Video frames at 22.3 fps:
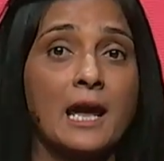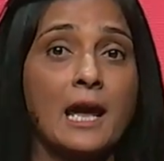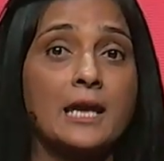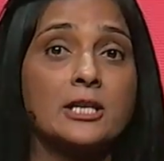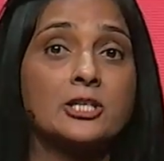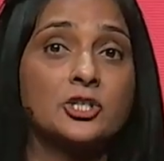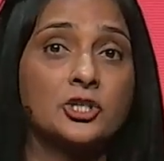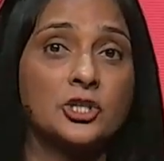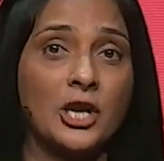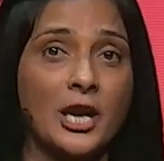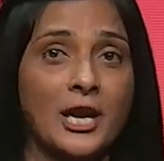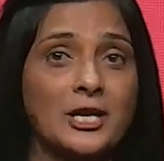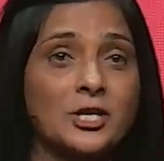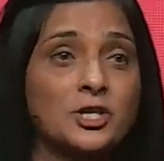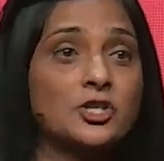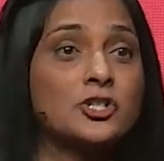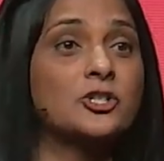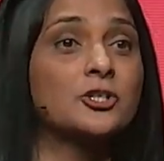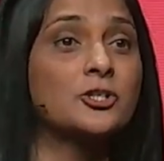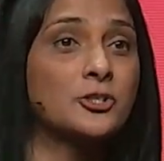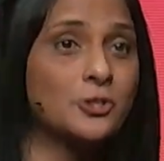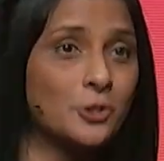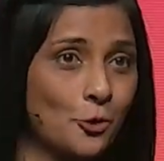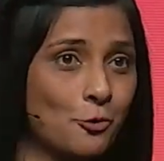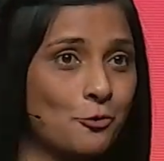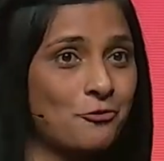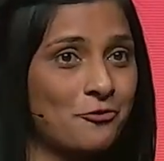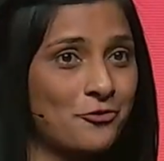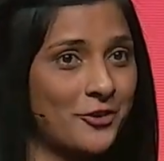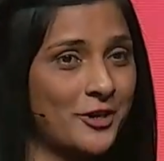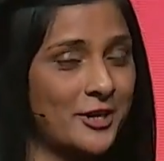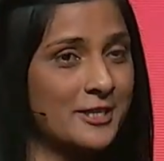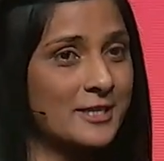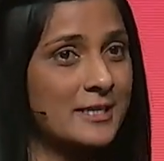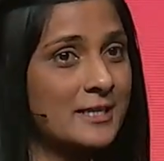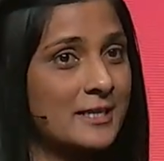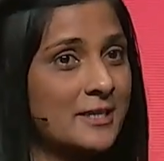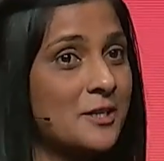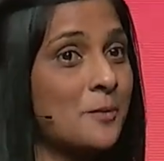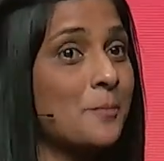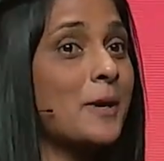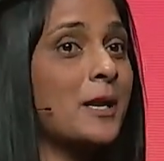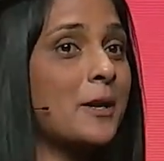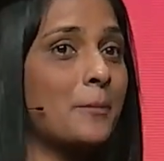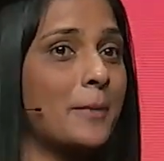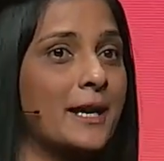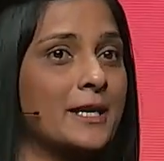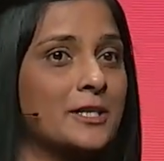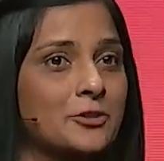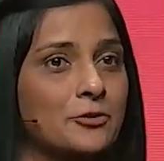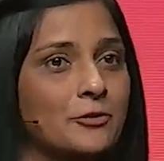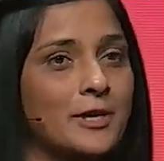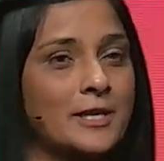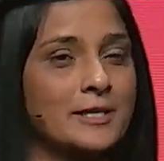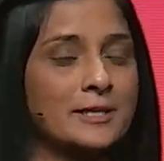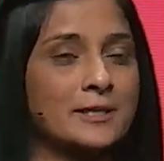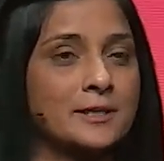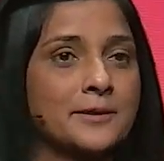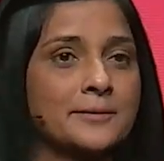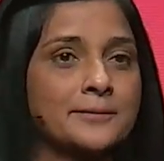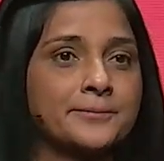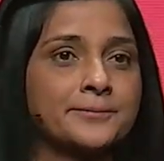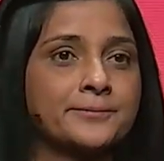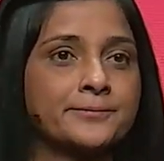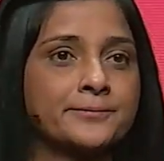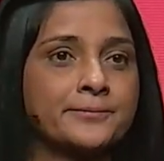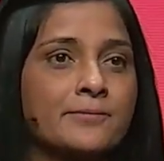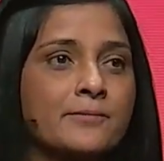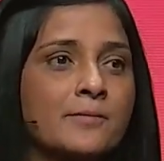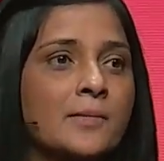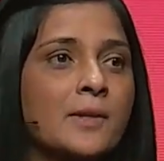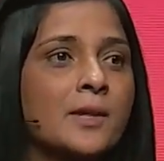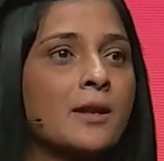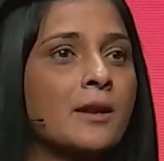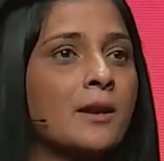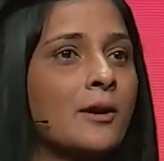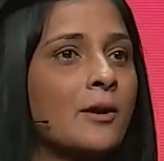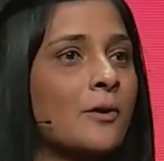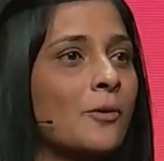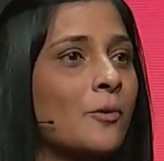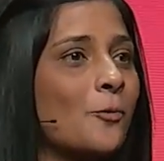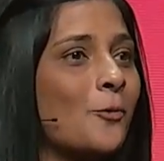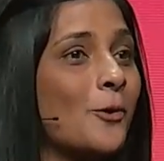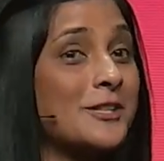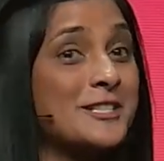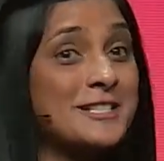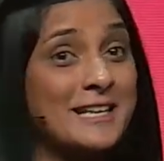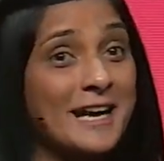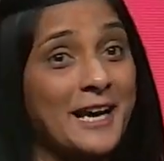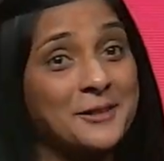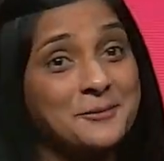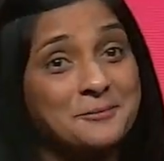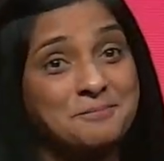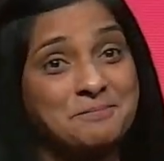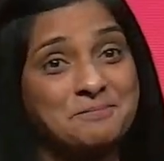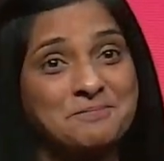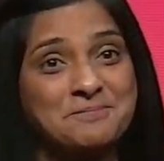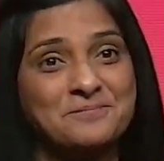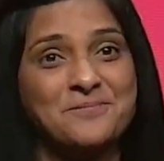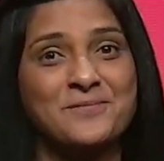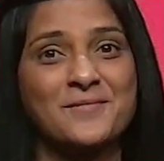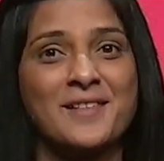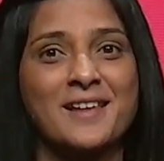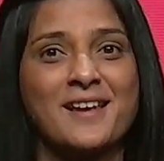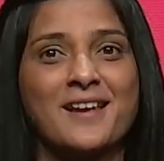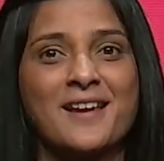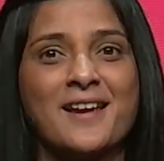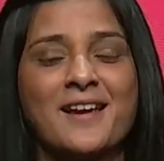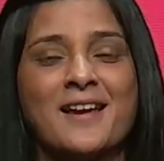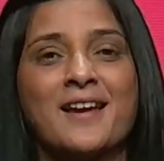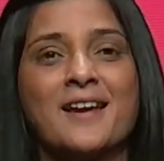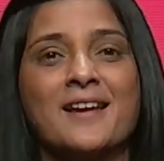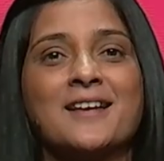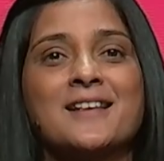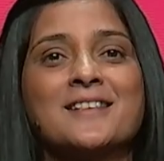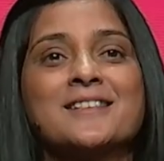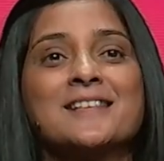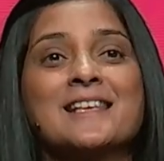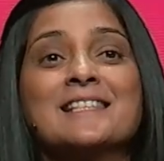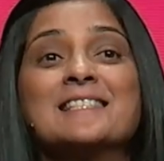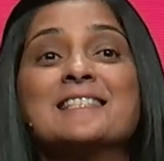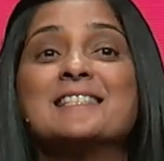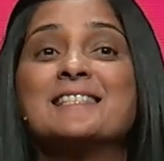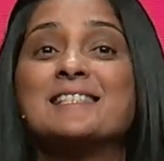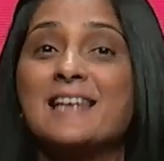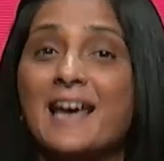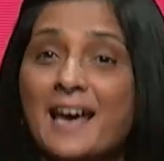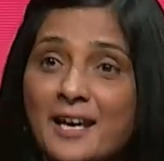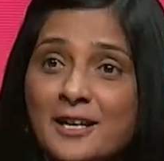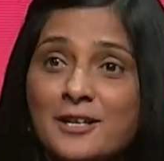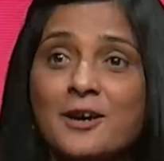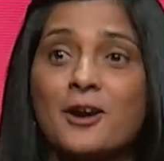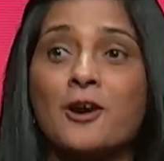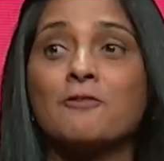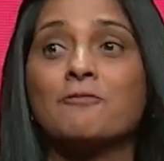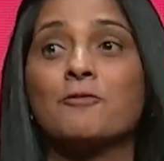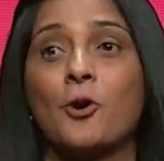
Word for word: a change soak first to minimize risk. What's that? Instead of